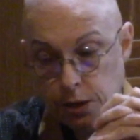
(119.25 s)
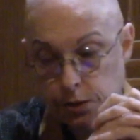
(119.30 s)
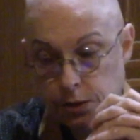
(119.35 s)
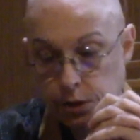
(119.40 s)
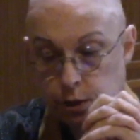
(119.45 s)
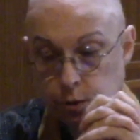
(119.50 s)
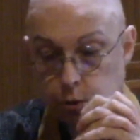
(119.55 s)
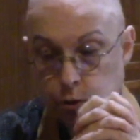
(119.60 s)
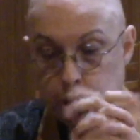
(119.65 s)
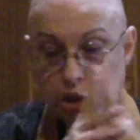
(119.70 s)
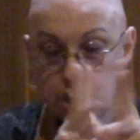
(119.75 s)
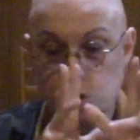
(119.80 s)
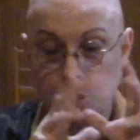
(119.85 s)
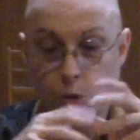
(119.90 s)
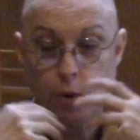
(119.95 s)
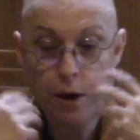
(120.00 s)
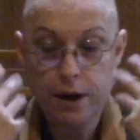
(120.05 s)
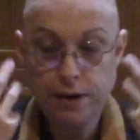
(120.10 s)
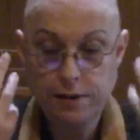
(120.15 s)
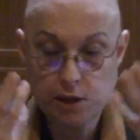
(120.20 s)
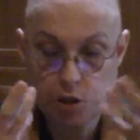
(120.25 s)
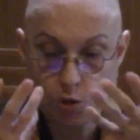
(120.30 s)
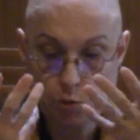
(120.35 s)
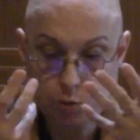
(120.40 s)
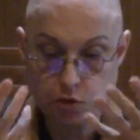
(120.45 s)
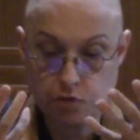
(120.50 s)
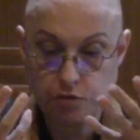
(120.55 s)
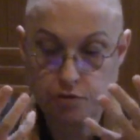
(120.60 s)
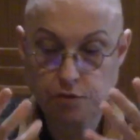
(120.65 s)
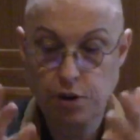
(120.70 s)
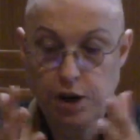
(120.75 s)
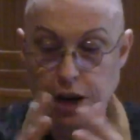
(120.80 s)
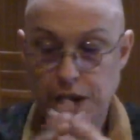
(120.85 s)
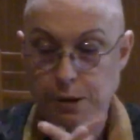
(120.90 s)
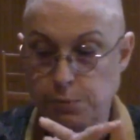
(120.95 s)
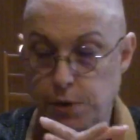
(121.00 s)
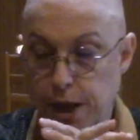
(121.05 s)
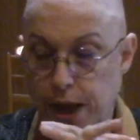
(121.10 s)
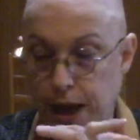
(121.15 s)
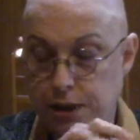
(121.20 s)
The original way this was
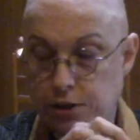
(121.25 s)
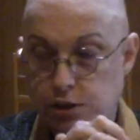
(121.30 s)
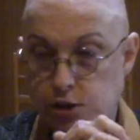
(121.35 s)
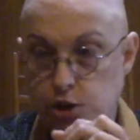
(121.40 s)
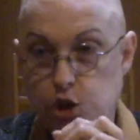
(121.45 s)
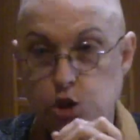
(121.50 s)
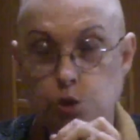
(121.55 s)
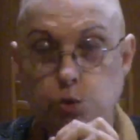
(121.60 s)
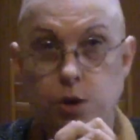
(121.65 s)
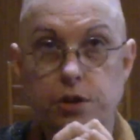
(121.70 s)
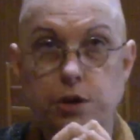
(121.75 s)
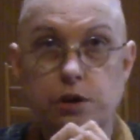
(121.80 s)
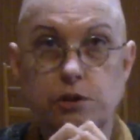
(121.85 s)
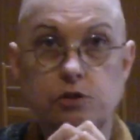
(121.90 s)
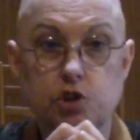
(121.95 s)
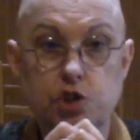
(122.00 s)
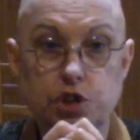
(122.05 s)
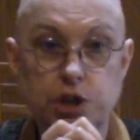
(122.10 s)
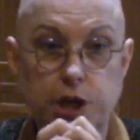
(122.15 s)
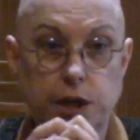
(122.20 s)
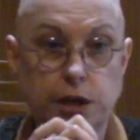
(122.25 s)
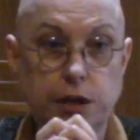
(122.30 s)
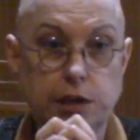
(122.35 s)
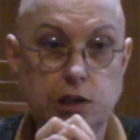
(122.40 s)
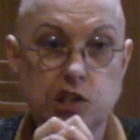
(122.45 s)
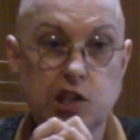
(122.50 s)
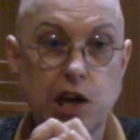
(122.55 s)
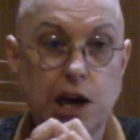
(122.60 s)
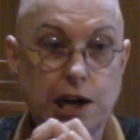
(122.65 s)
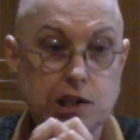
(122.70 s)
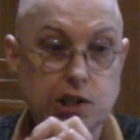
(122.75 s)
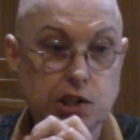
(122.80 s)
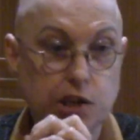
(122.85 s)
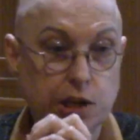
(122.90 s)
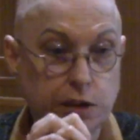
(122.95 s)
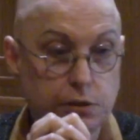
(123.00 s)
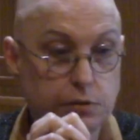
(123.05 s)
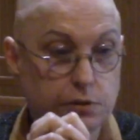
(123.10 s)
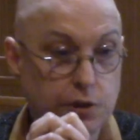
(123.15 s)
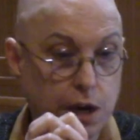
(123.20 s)
framed had to do with understanding
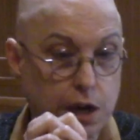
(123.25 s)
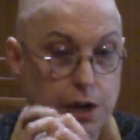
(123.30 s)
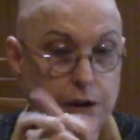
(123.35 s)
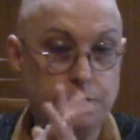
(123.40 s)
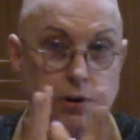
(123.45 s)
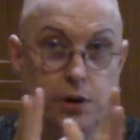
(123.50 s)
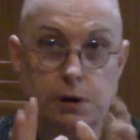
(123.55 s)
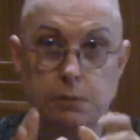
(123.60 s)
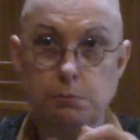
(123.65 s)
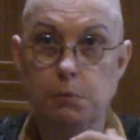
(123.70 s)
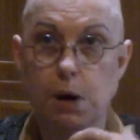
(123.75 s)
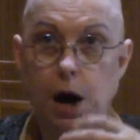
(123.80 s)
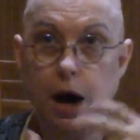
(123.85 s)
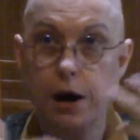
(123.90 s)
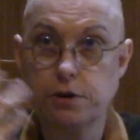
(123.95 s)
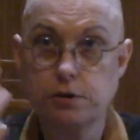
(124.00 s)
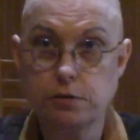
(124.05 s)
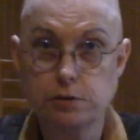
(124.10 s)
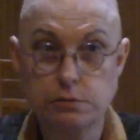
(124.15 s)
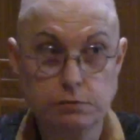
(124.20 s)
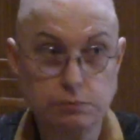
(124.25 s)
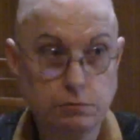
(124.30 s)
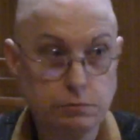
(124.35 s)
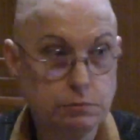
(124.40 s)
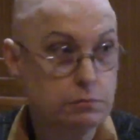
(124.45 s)
Zazen kind of in a modern